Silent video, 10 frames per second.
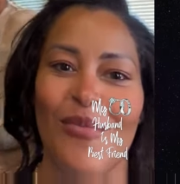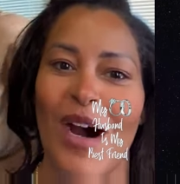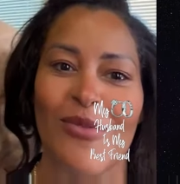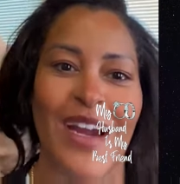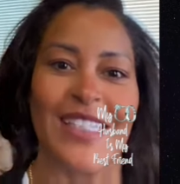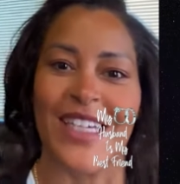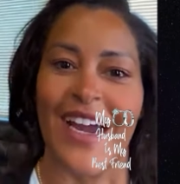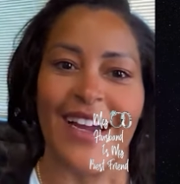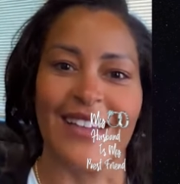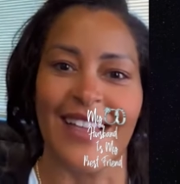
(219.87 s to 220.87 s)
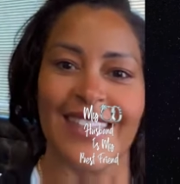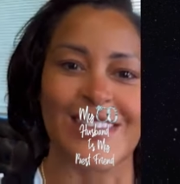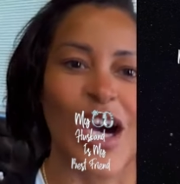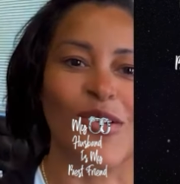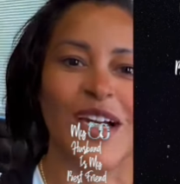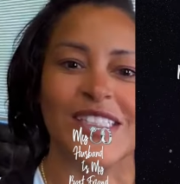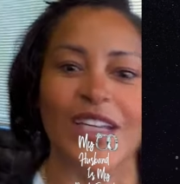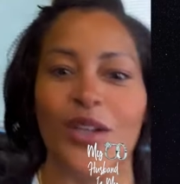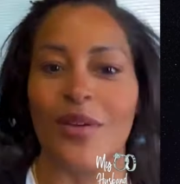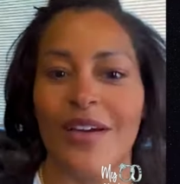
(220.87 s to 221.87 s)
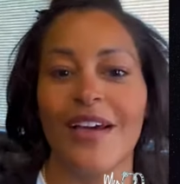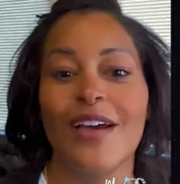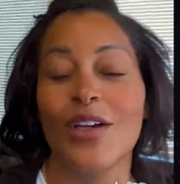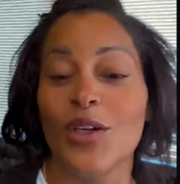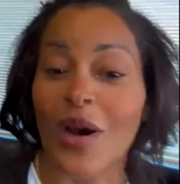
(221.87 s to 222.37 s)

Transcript: Come on, Ray J. Let's go, Ray J. You,